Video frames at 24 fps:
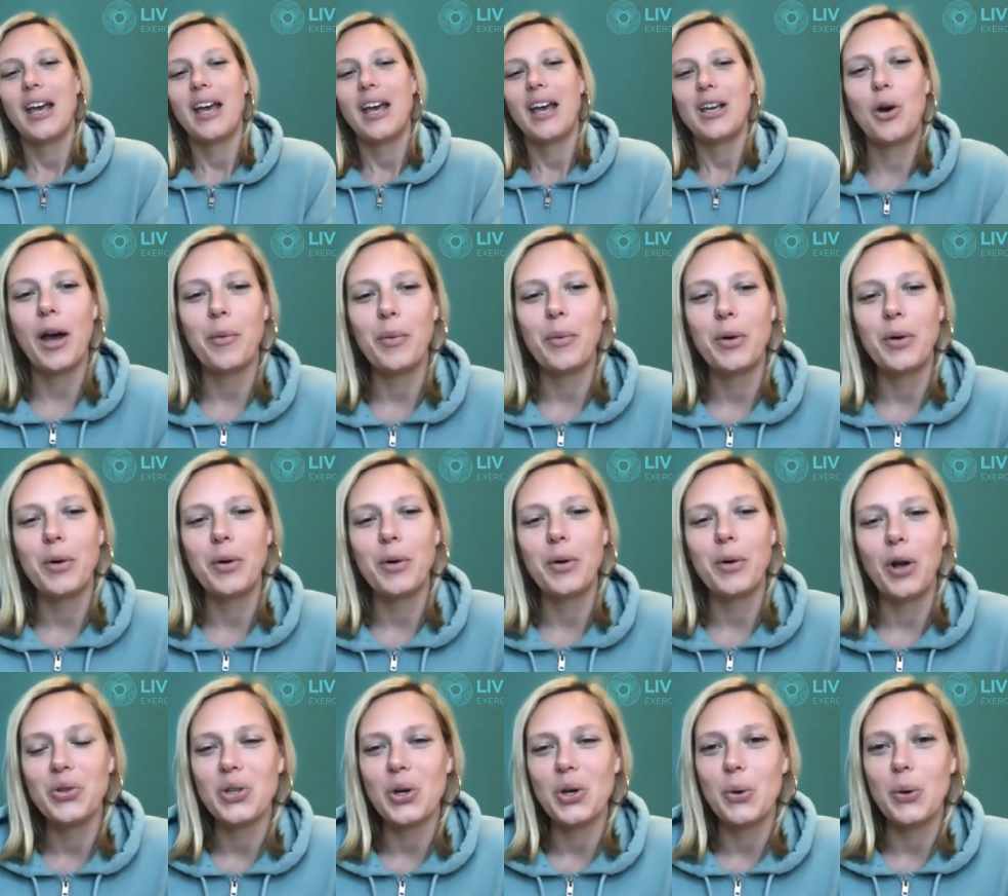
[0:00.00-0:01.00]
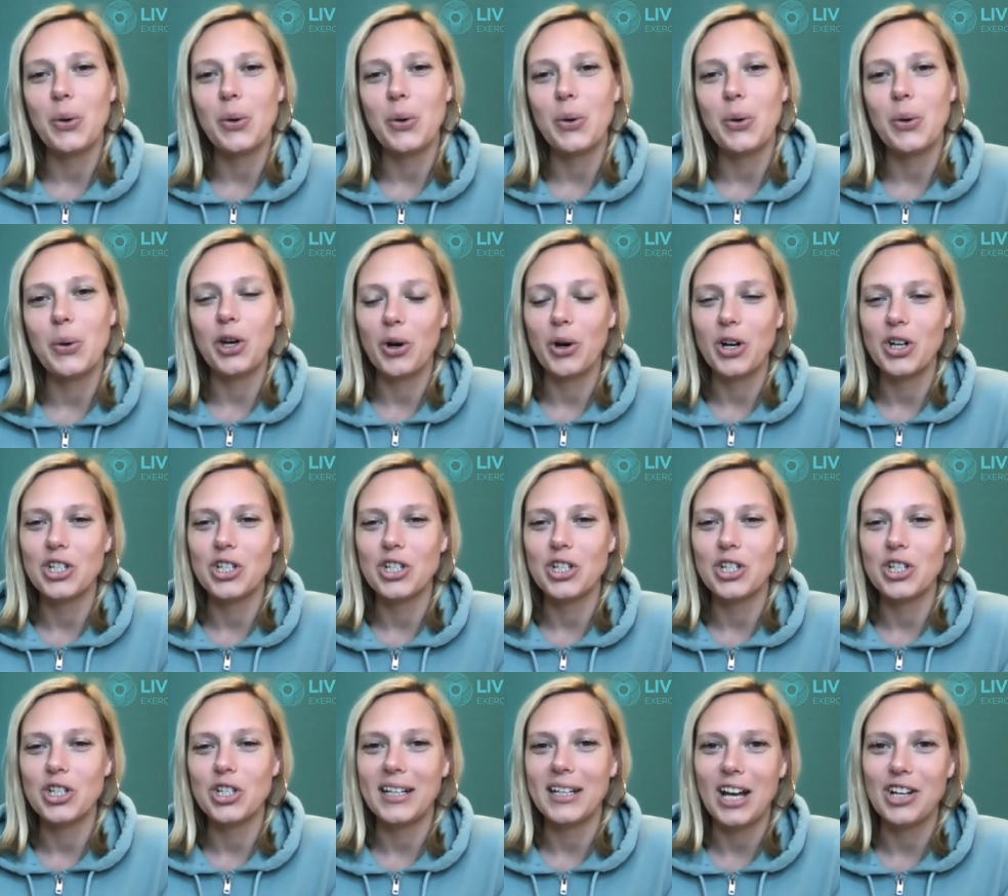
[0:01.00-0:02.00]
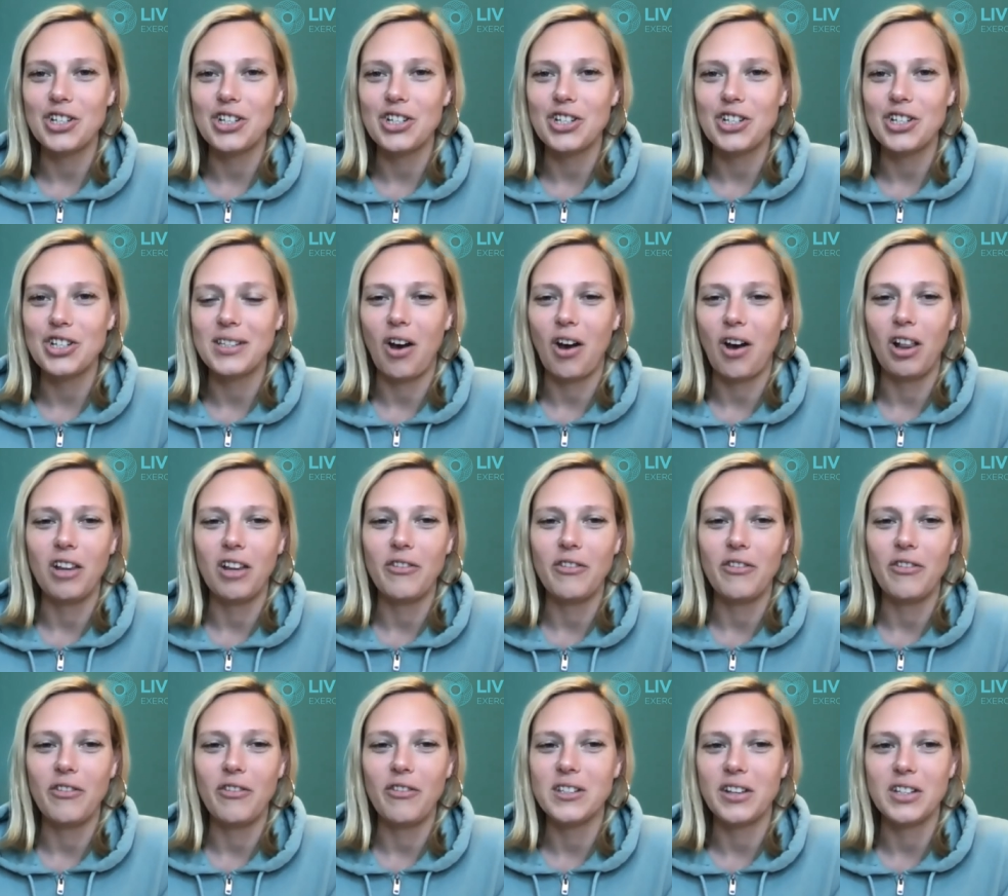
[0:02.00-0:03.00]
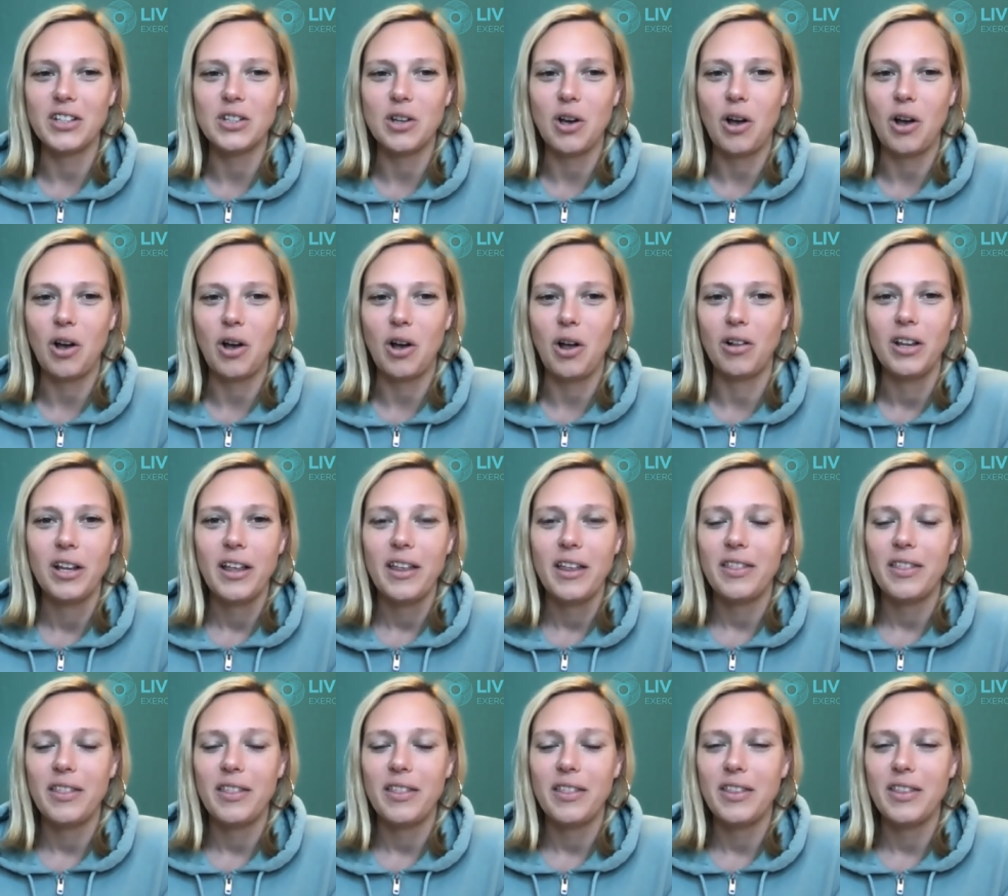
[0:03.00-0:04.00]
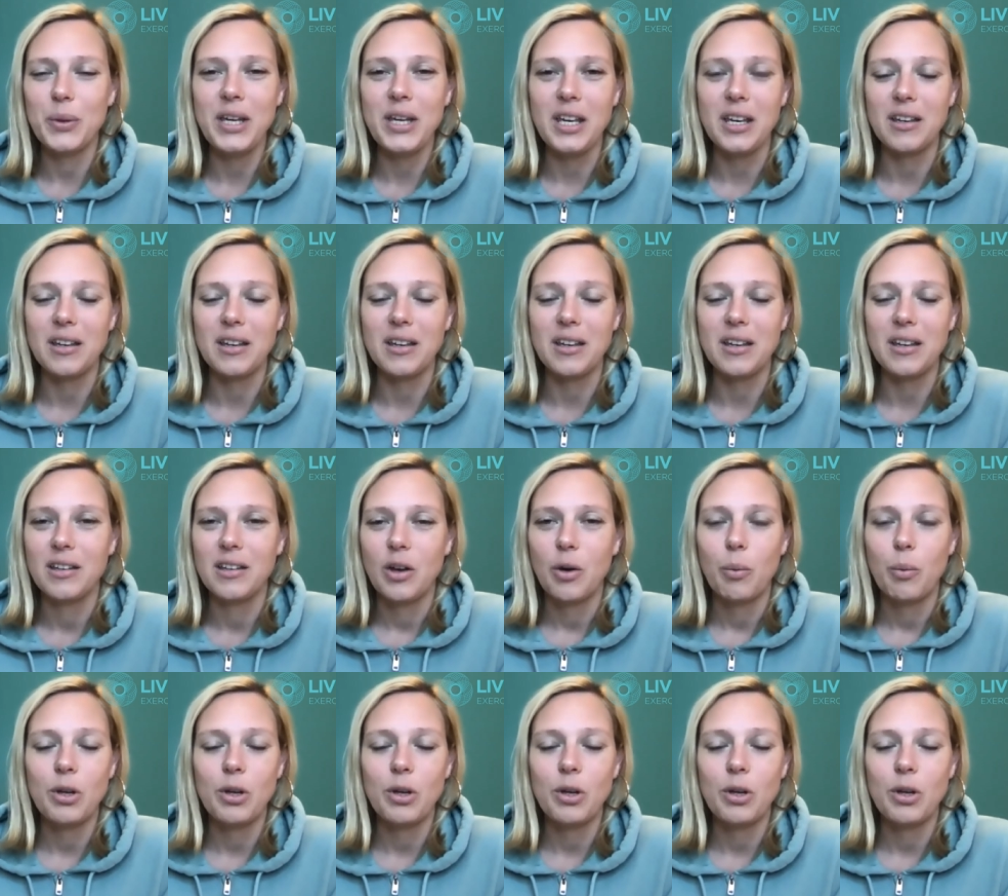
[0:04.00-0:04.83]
You know, I would also encourage, like Tasha said, all of us on this call this week,